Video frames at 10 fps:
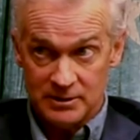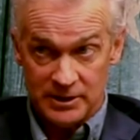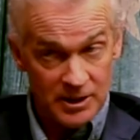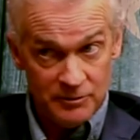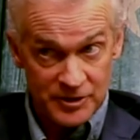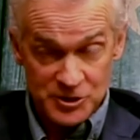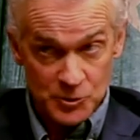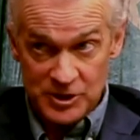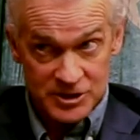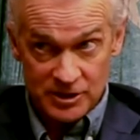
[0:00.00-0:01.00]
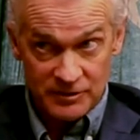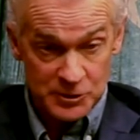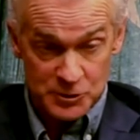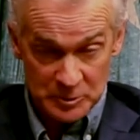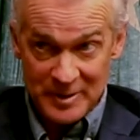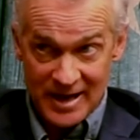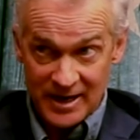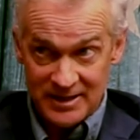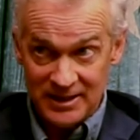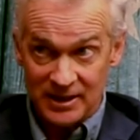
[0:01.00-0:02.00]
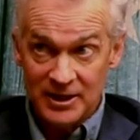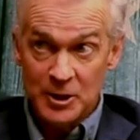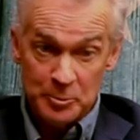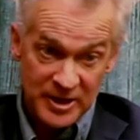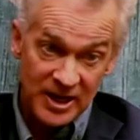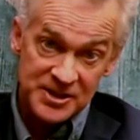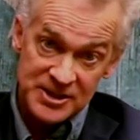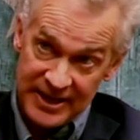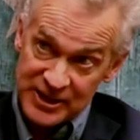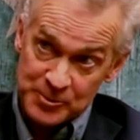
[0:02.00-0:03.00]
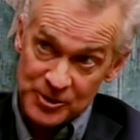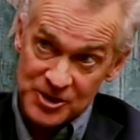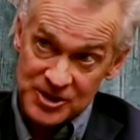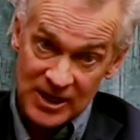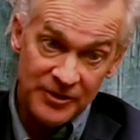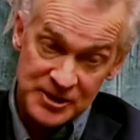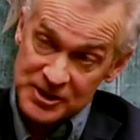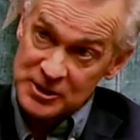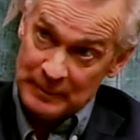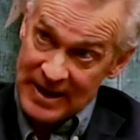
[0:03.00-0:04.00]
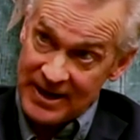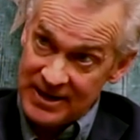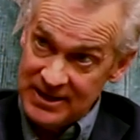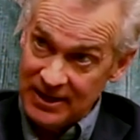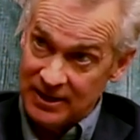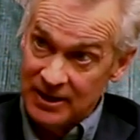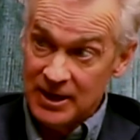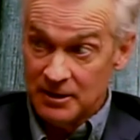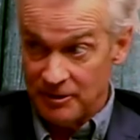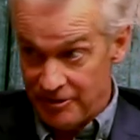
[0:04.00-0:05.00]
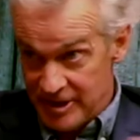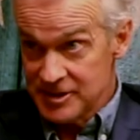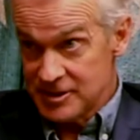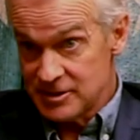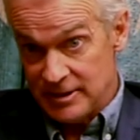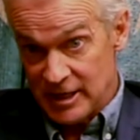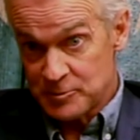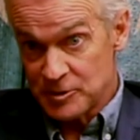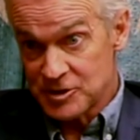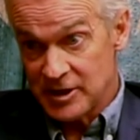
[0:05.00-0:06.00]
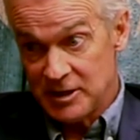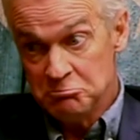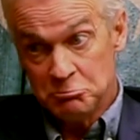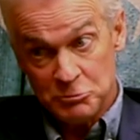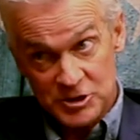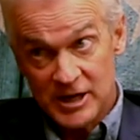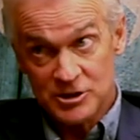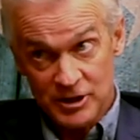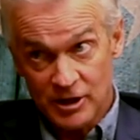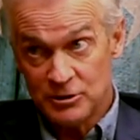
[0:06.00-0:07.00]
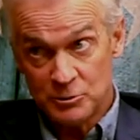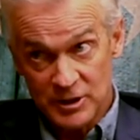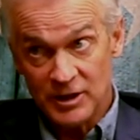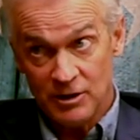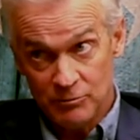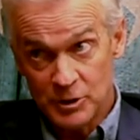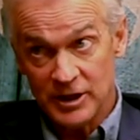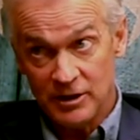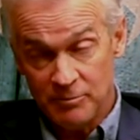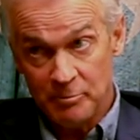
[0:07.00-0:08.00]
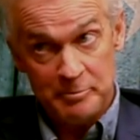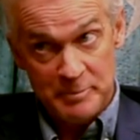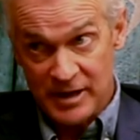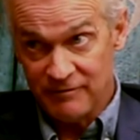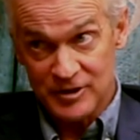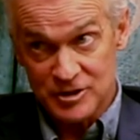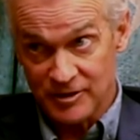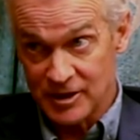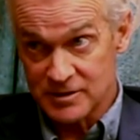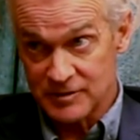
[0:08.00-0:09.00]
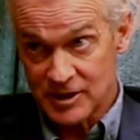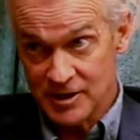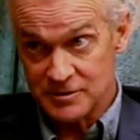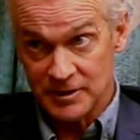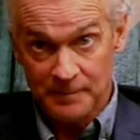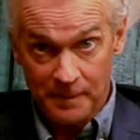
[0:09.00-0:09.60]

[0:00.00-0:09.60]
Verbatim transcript: You know, this was a, this was a bad idea because the experts said this is a bad idea. This, the experts said, is actually going to do really, really beneficial things for the country.